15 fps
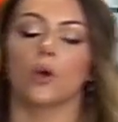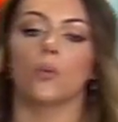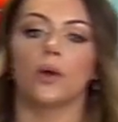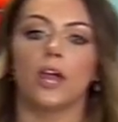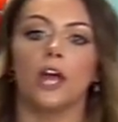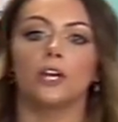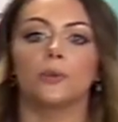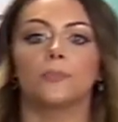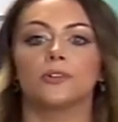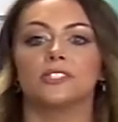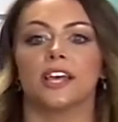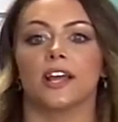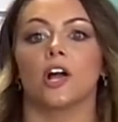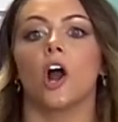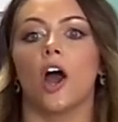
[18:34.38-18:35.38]
for a
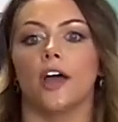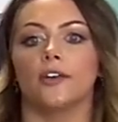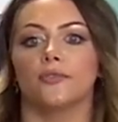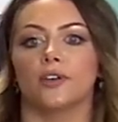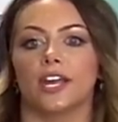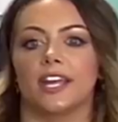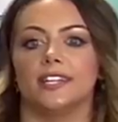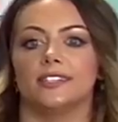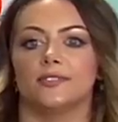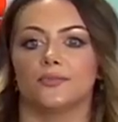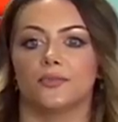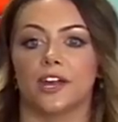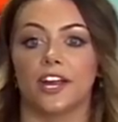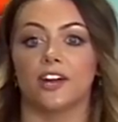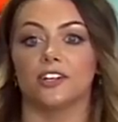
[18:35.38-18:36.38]
100% cotton
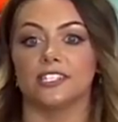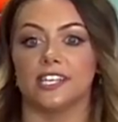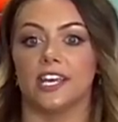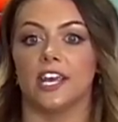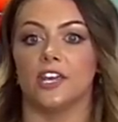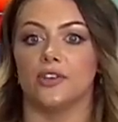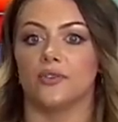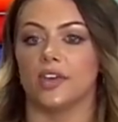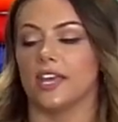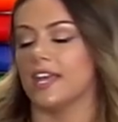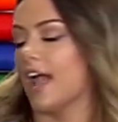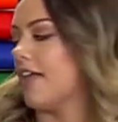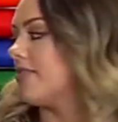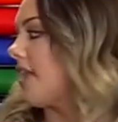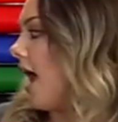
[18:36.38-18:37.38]
ringer tee, you can
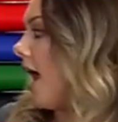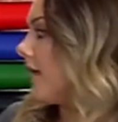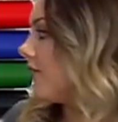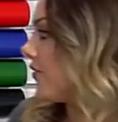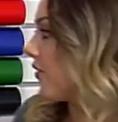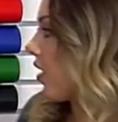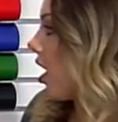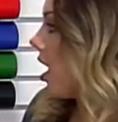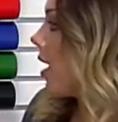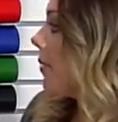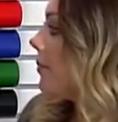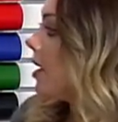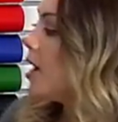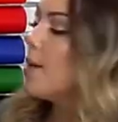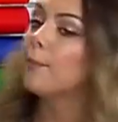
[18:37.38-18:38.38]
get that
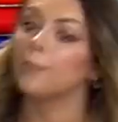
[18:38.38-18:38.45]
from